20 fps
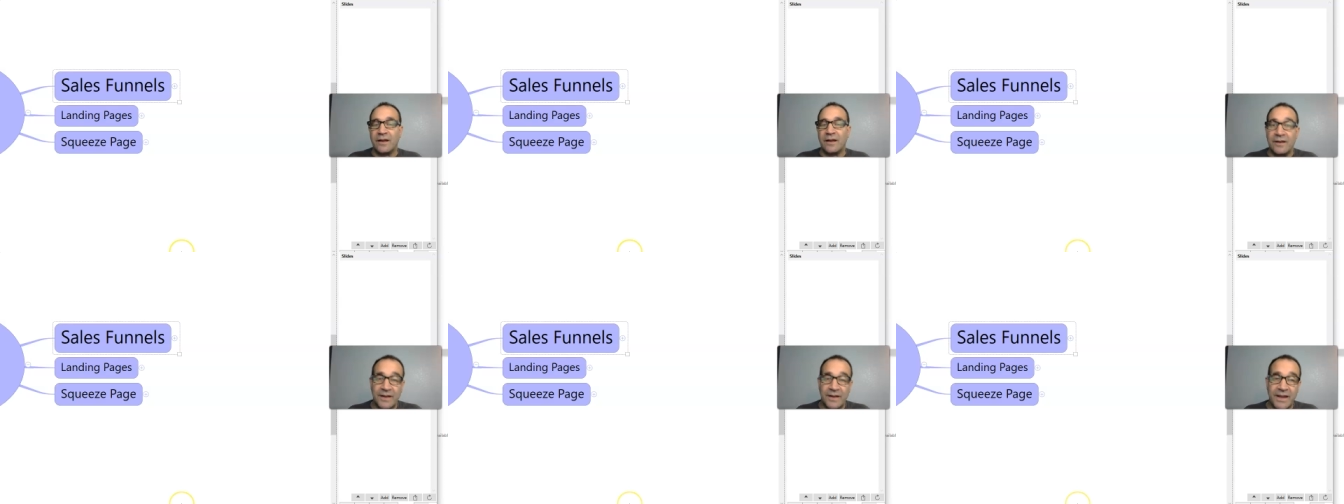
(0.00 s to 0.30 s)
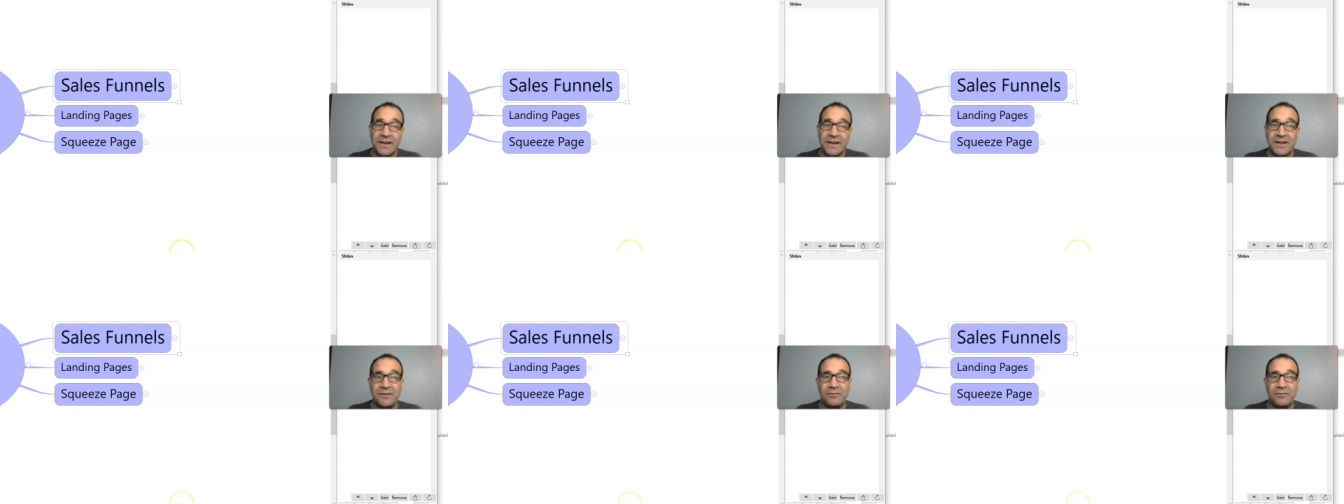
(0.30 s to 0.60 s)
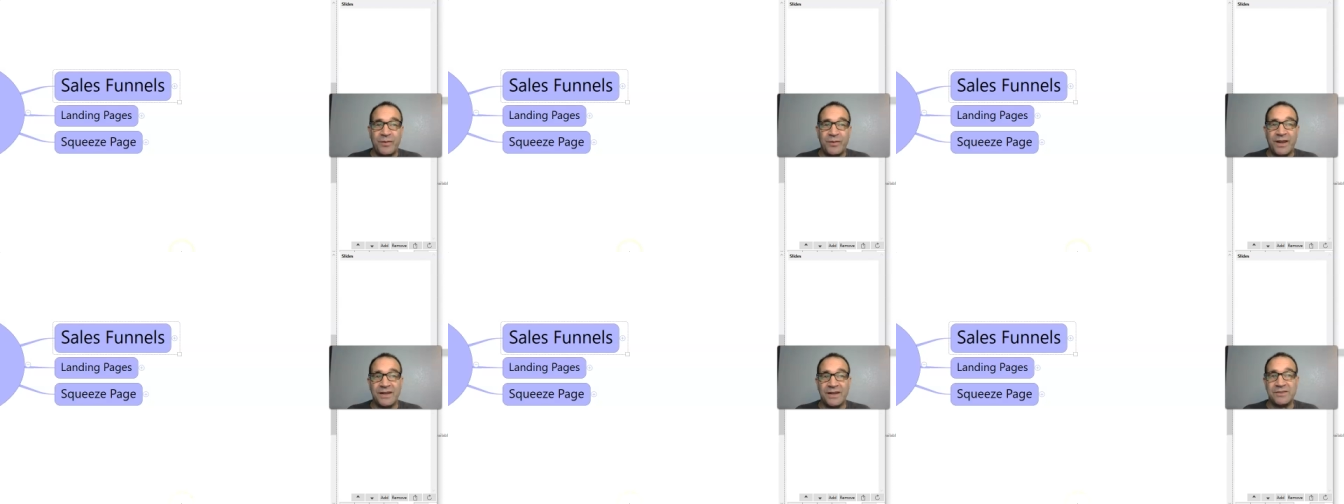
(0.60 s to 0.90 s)
Landing
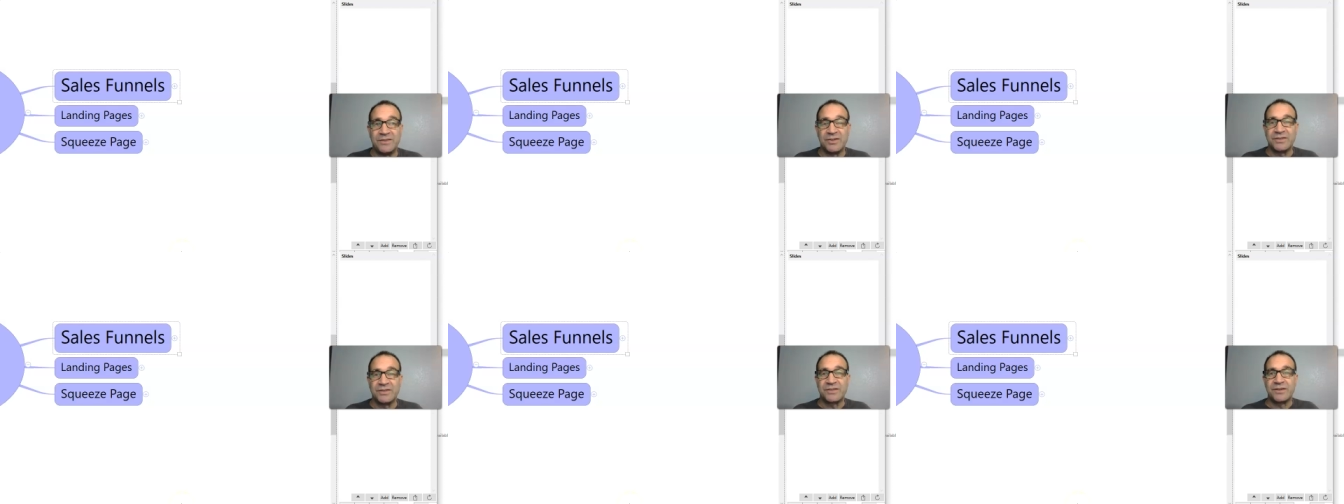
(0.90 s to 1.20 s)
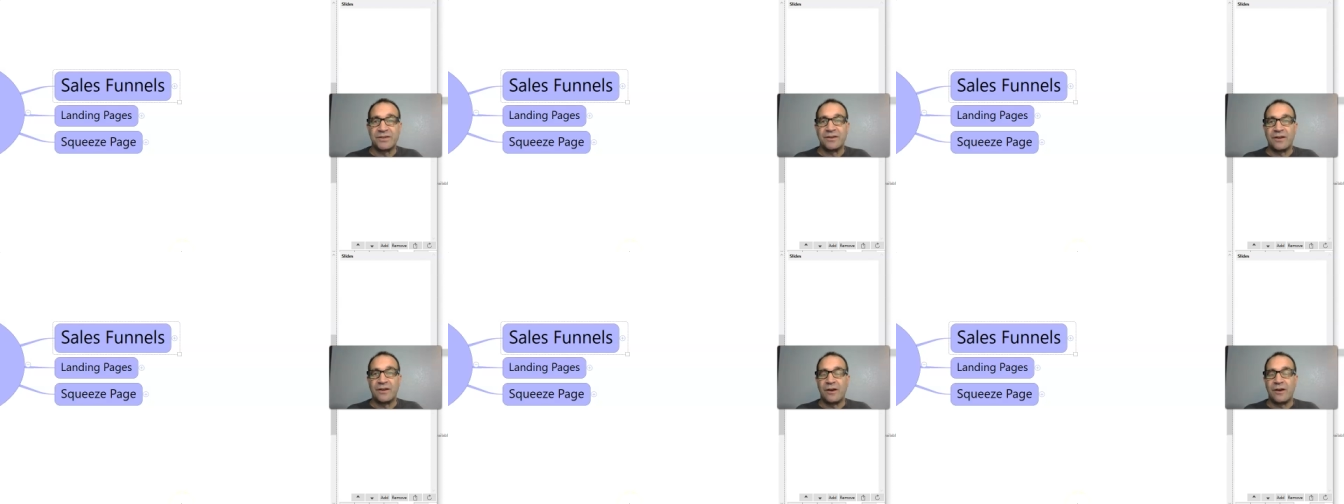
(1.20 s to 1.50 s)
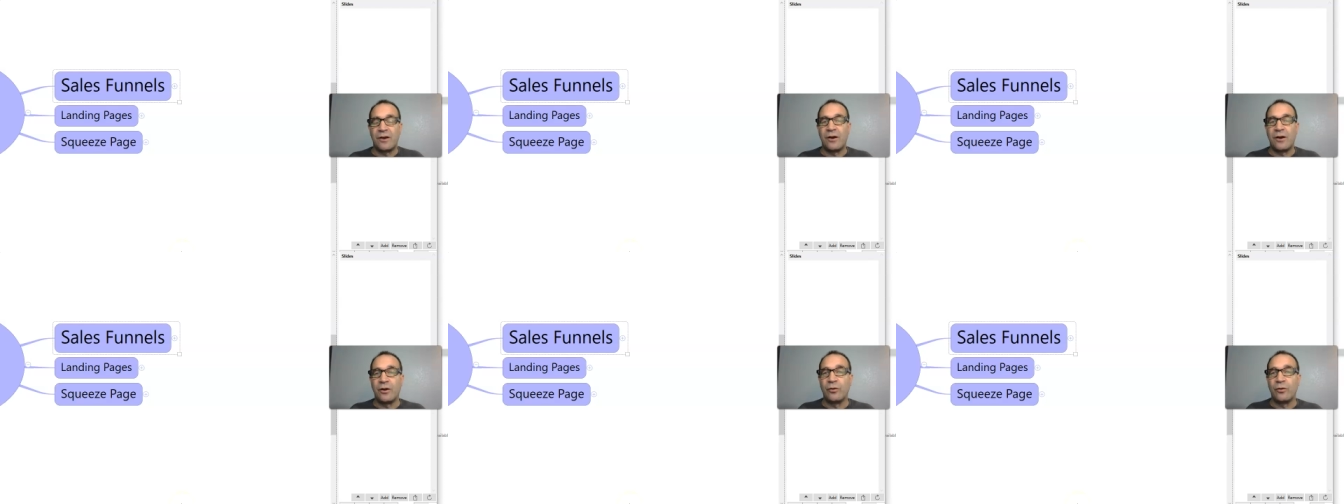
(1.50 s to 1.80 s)
pages
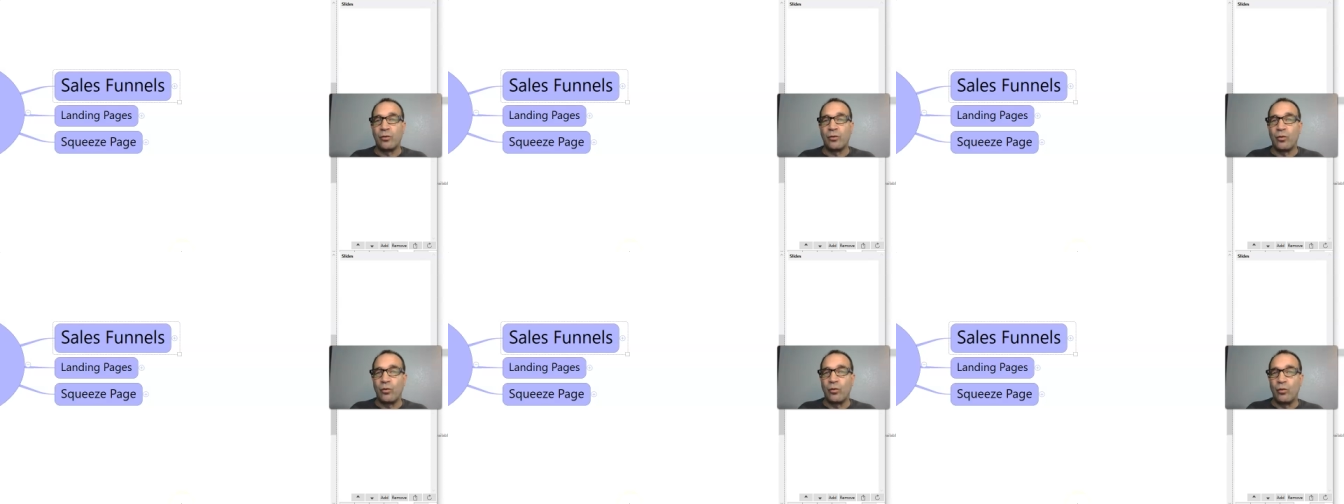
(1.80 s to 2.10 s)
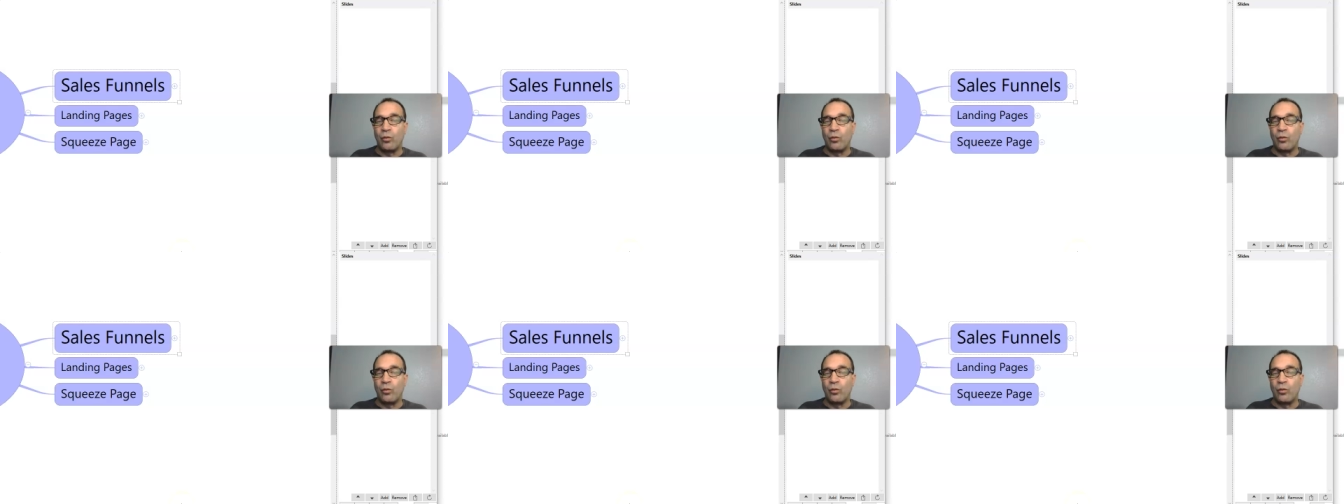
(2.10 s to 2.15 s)
are